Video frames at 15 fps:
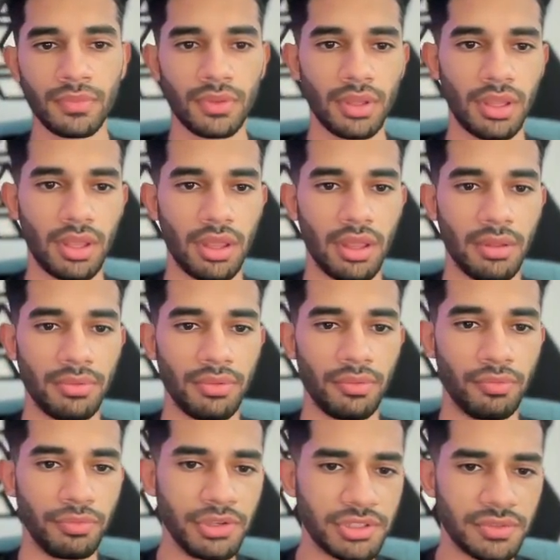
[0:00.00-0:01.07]
The
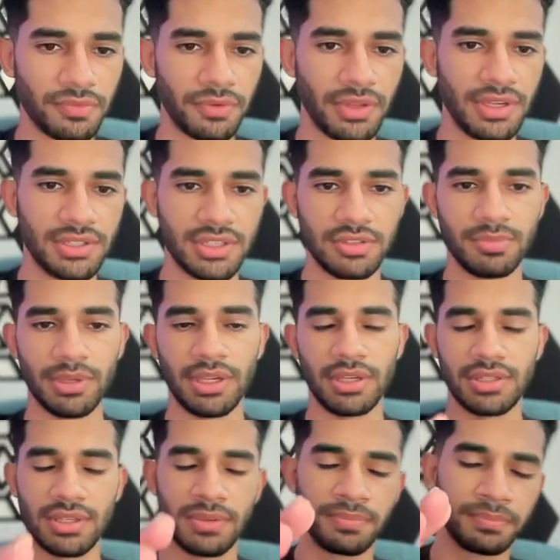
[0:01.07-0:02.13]
reason for this is
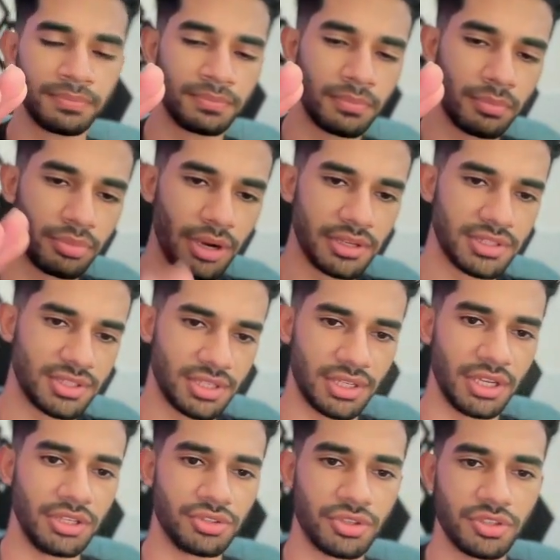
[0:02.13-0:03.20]
because presence and
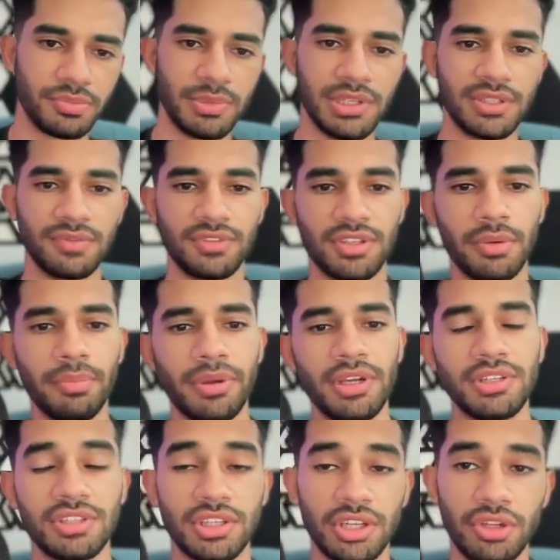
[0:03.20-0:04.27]
interest means if
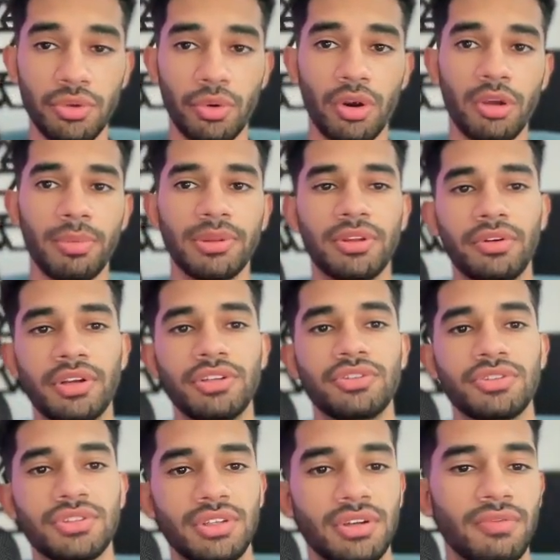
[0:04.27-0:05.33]
somebody's in New York but they're
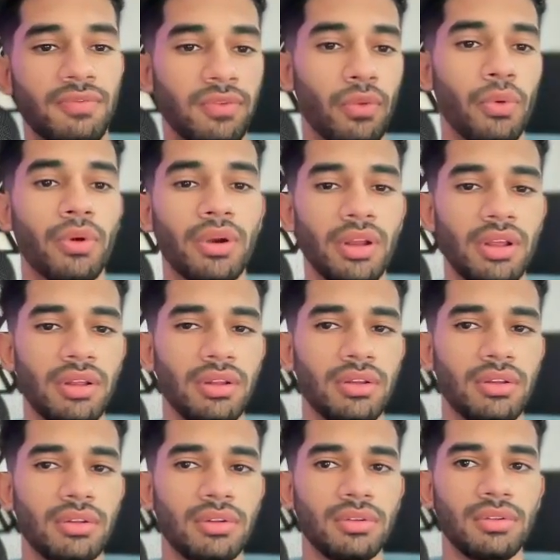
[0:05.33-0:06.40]
interested in Florida
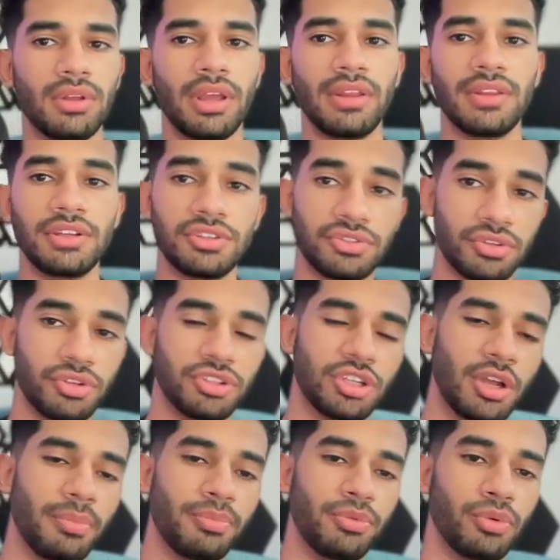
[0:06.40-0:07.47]
and they search
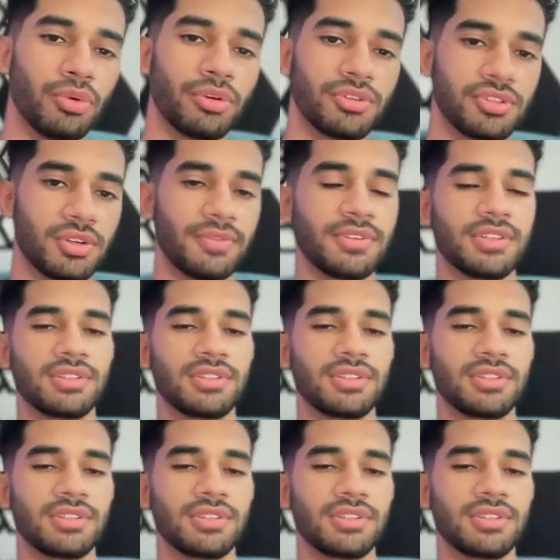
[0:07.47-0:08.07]
up your services